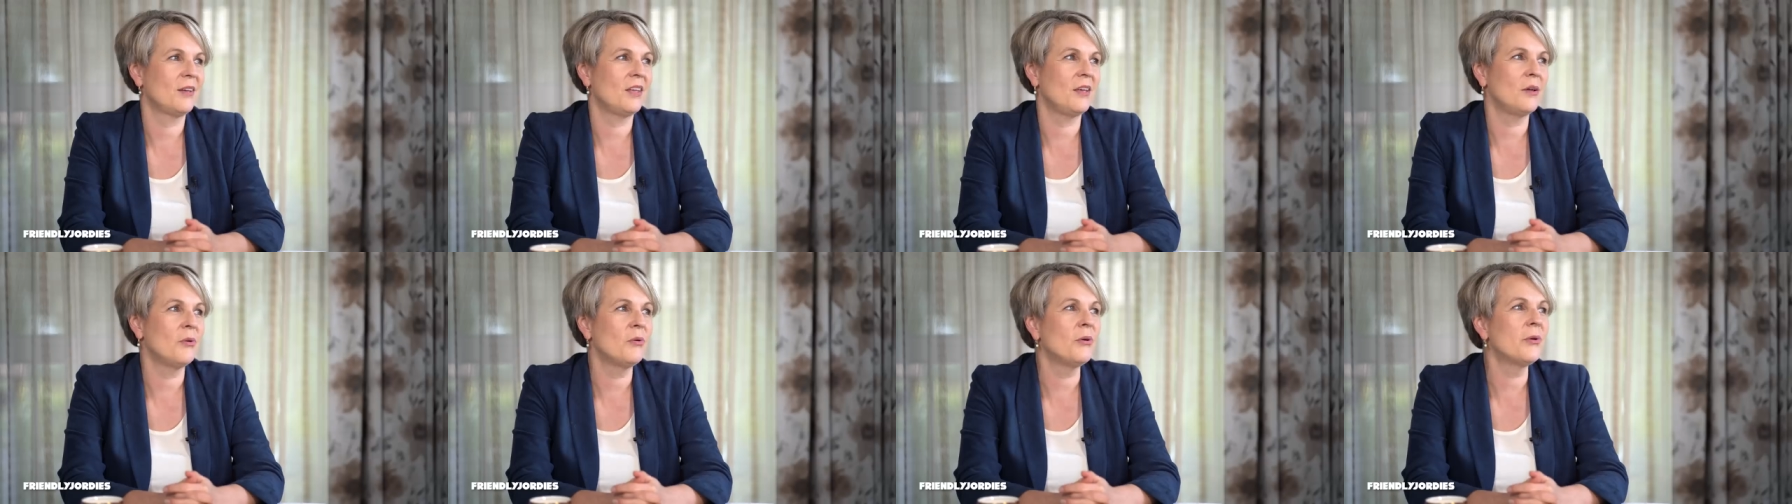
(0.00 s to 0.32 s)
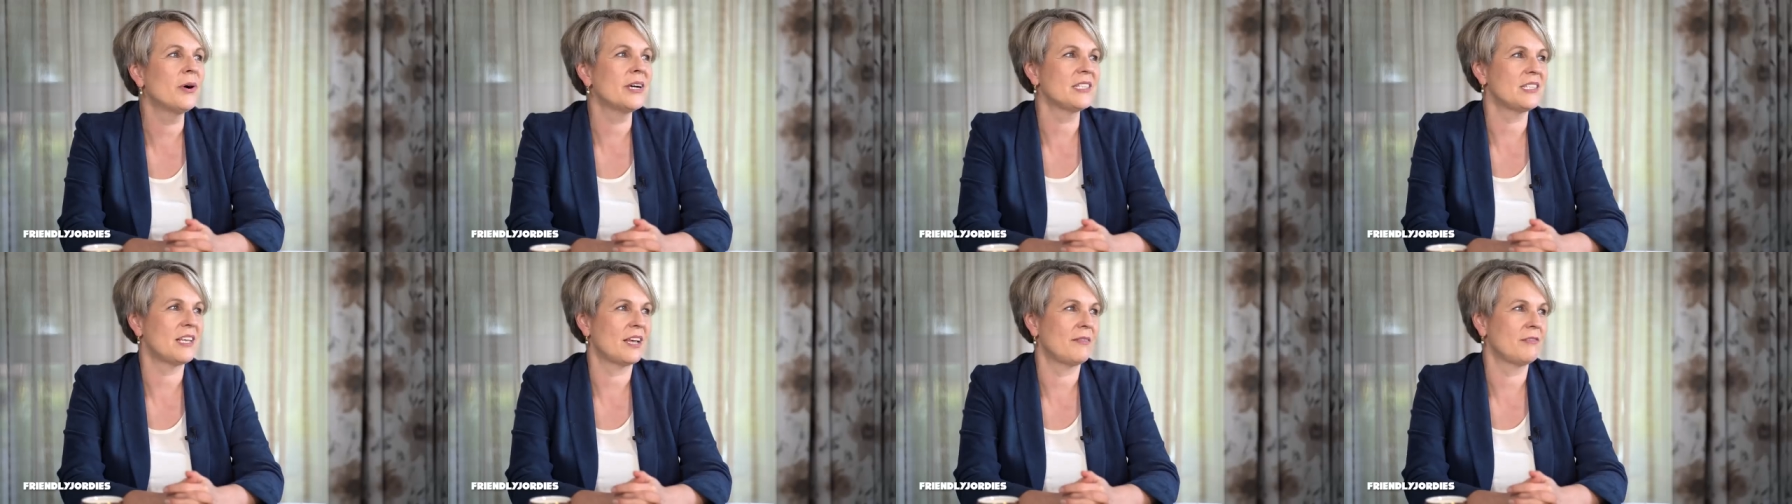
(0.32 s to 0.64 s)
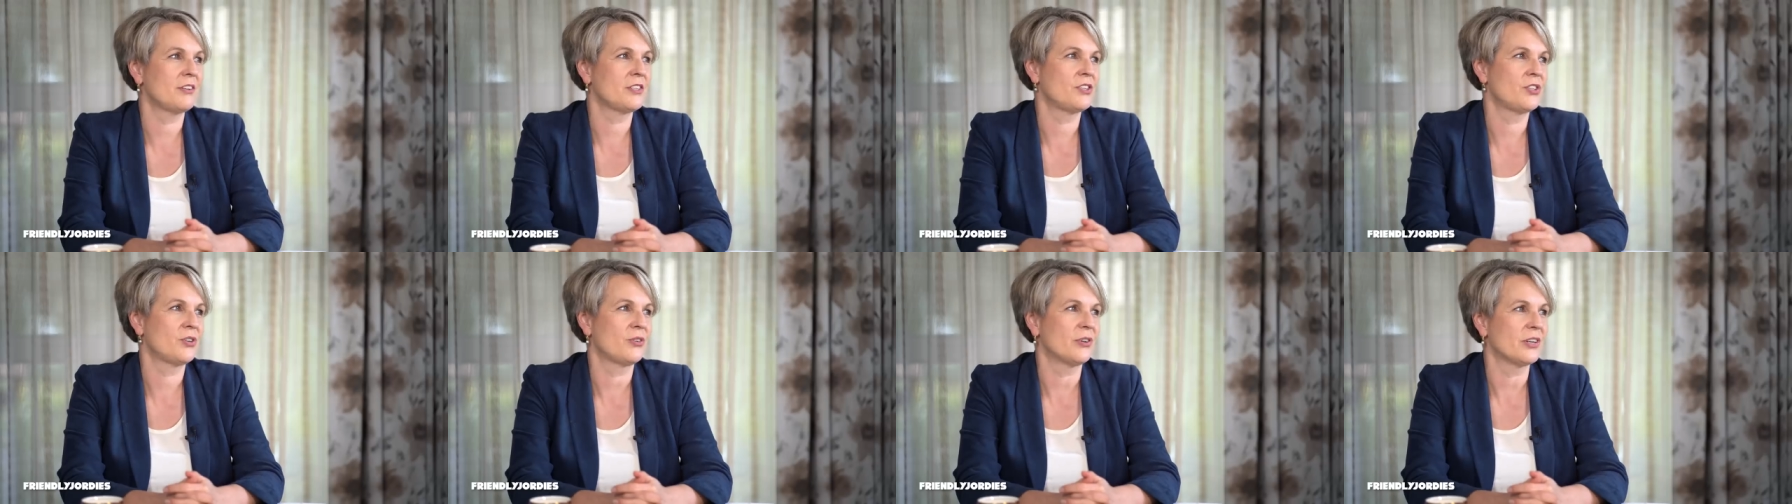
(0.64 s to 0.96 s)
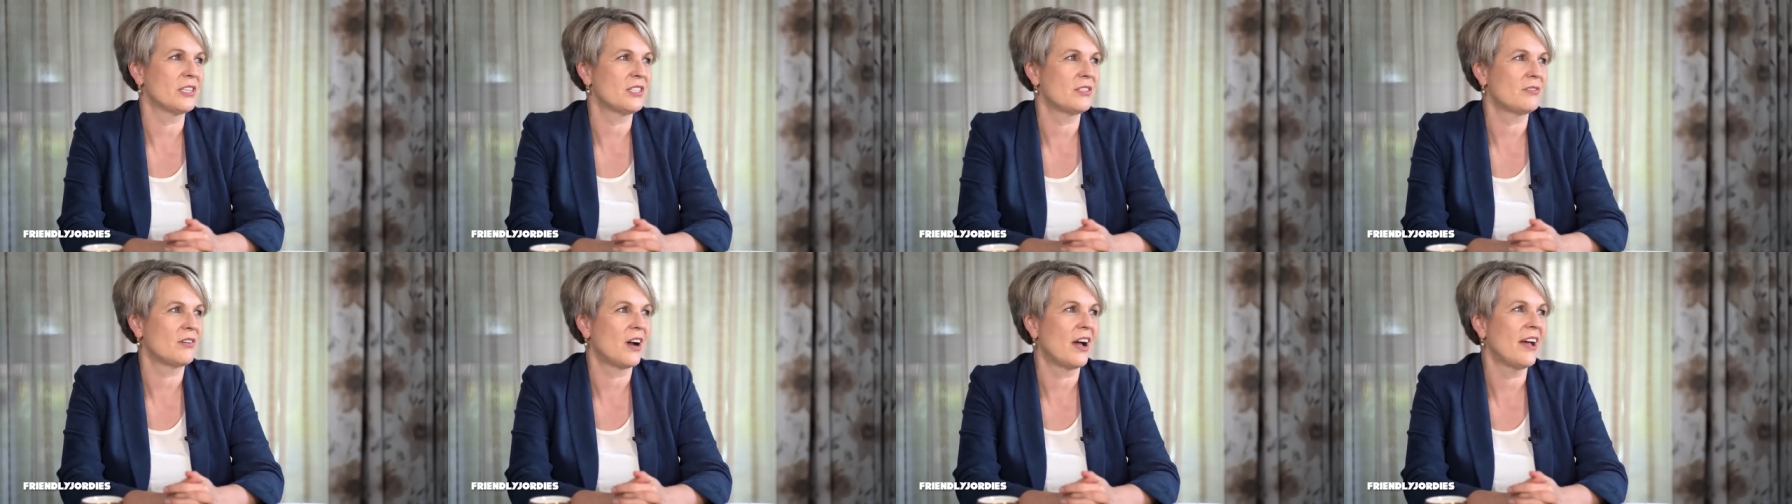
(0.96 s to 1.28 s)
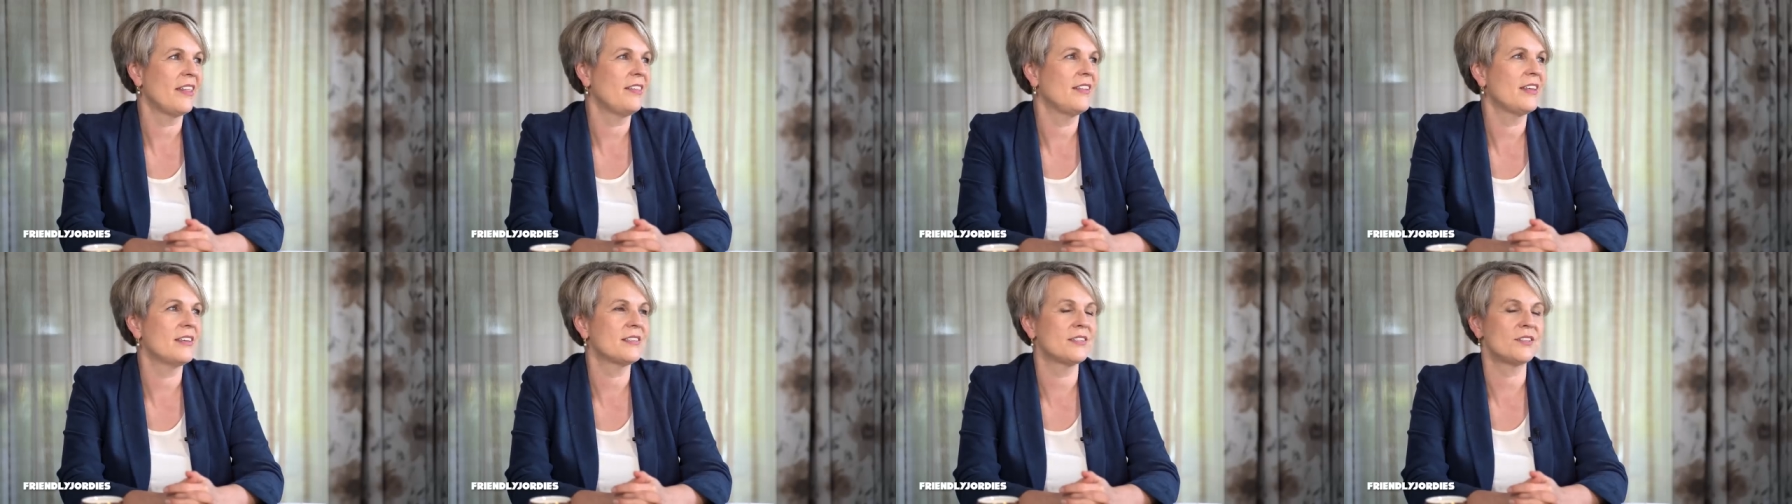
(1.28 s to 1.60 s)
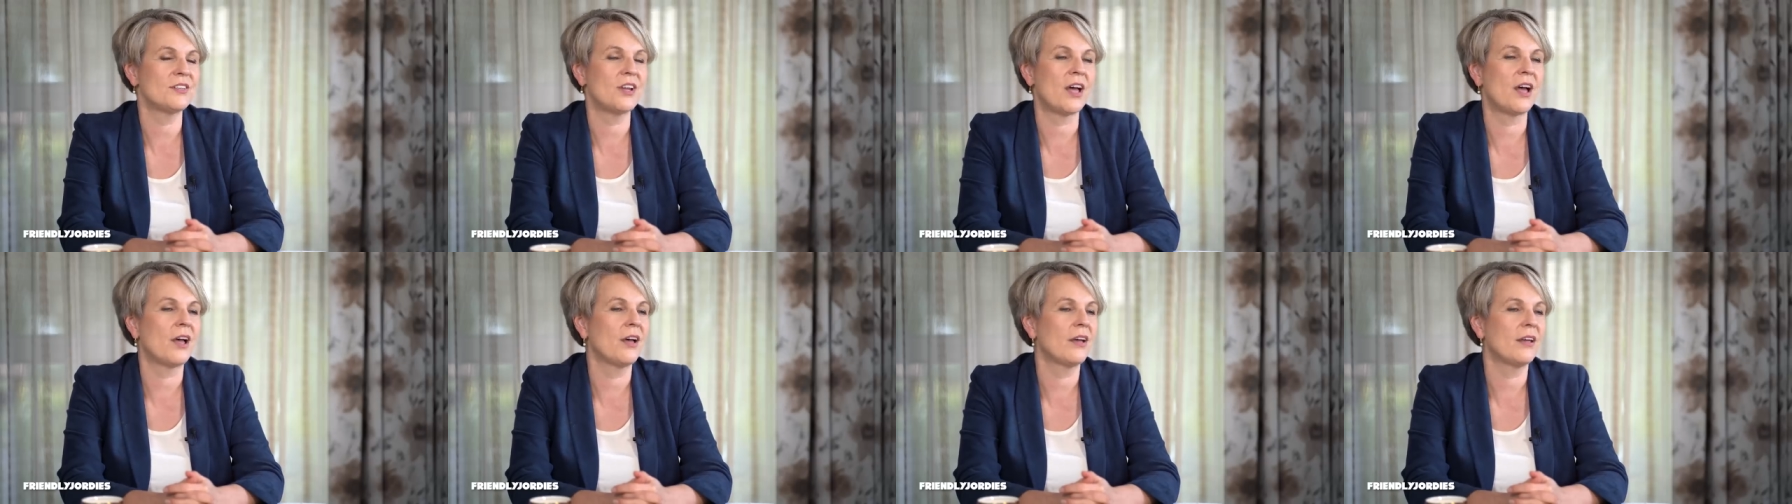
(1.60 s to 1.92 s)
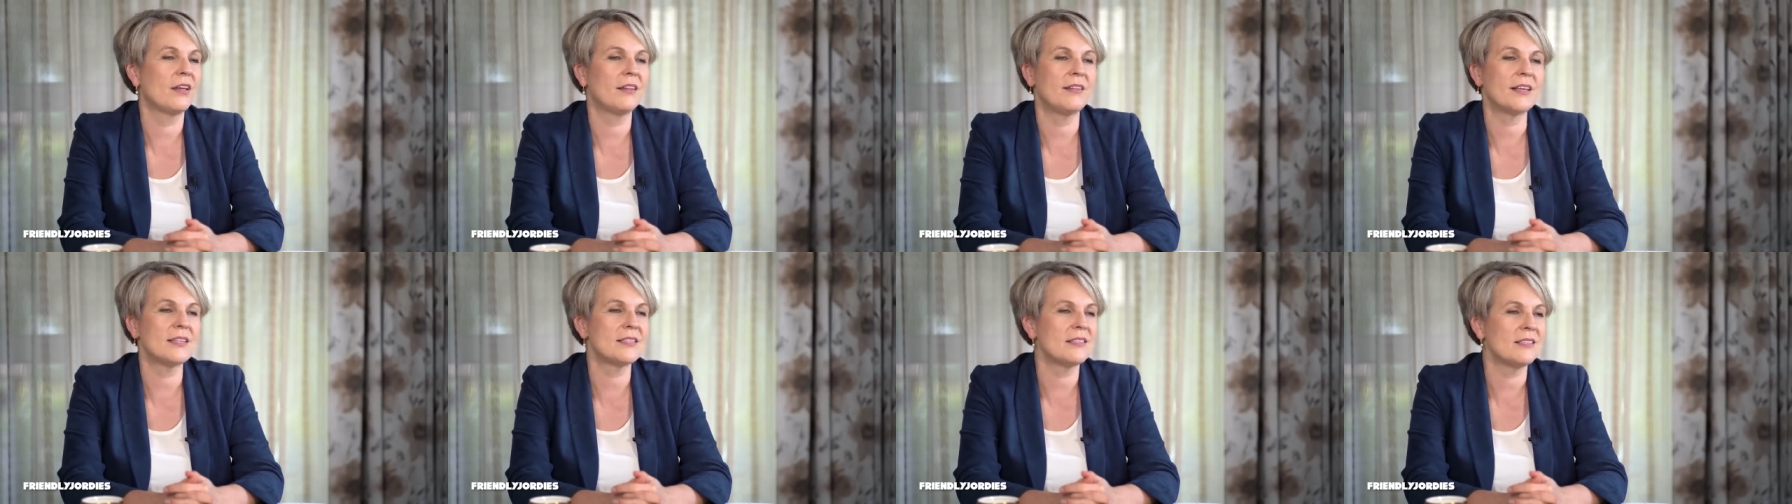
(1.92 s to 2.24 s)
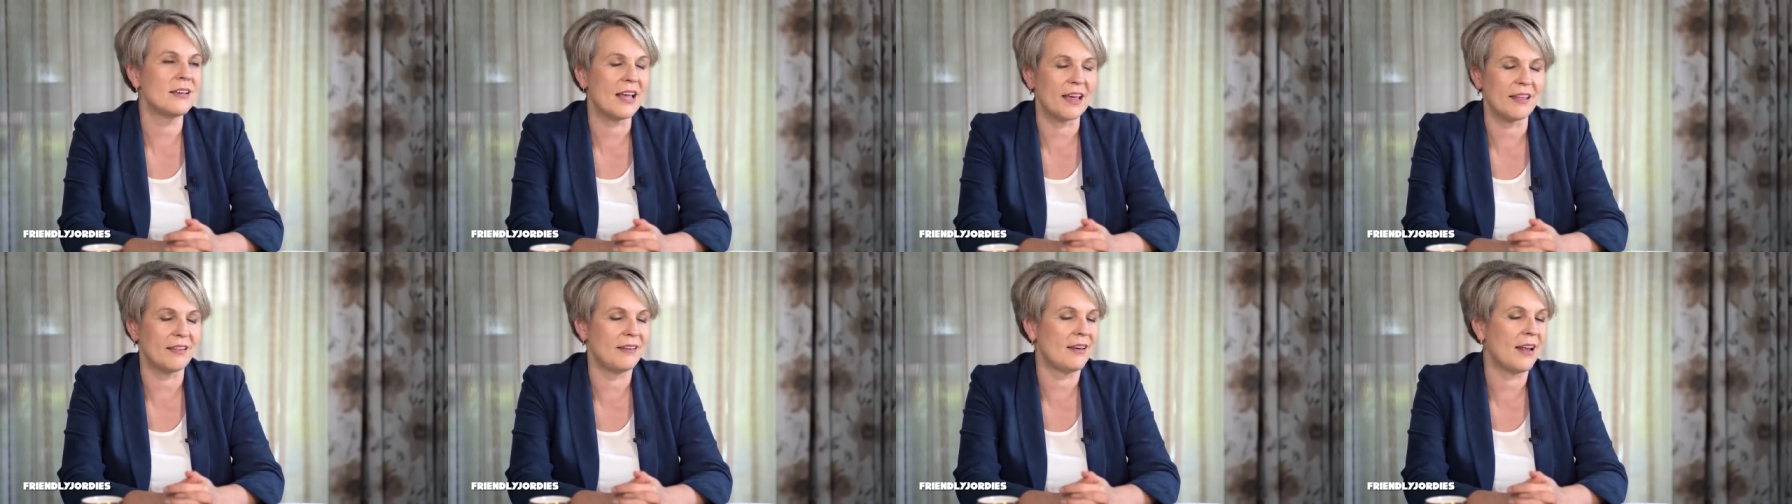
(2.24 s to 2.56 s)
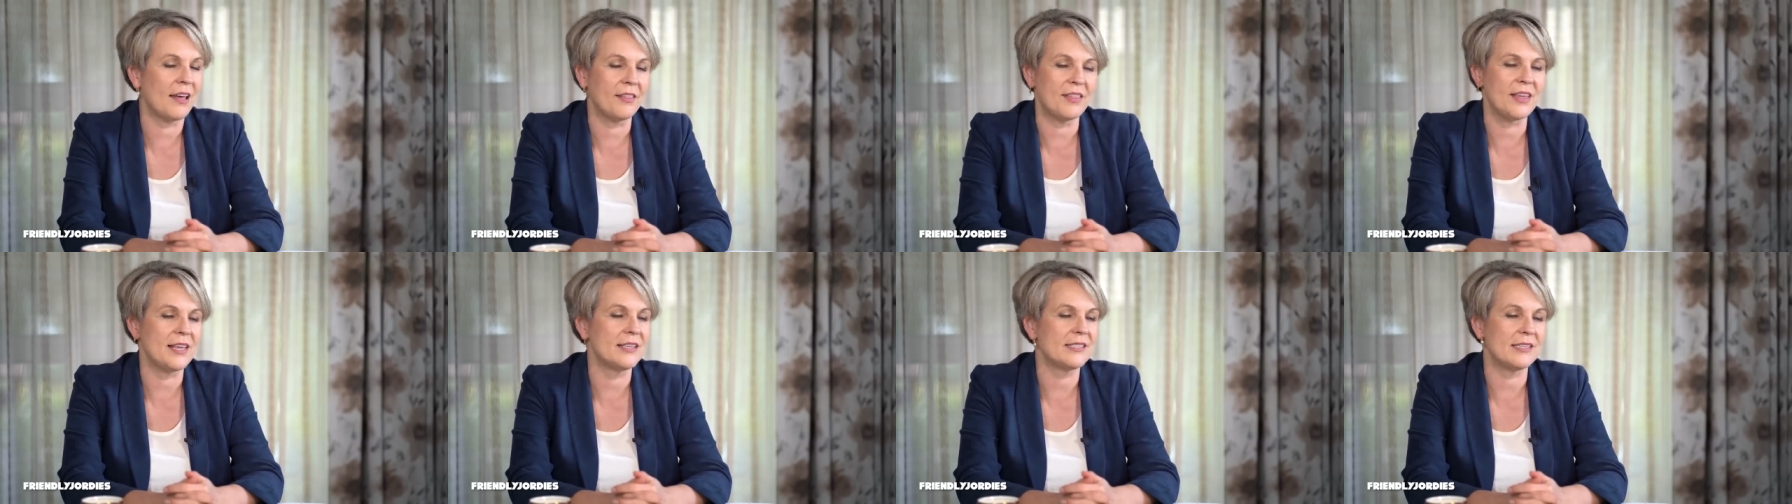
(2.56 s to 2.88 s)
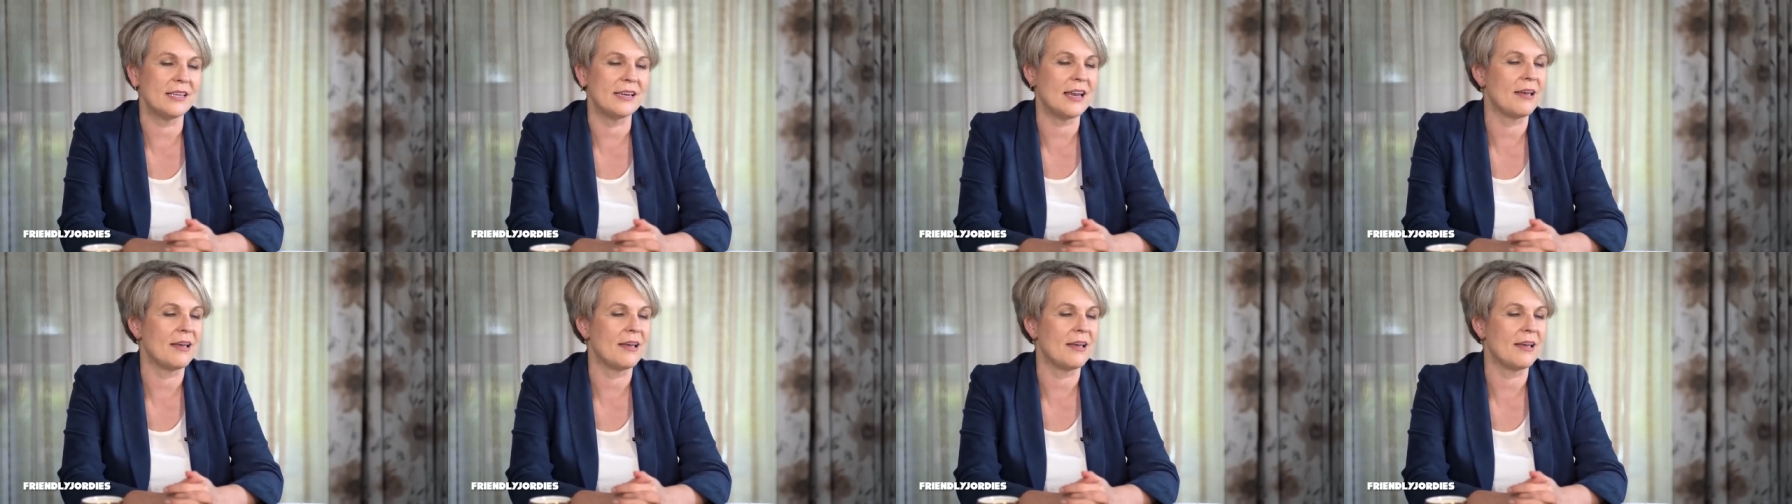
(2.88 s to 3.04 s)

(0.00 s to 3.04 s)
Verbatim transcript: Uh, you always have a choice, right? There's yeah. no, there's no, nothing's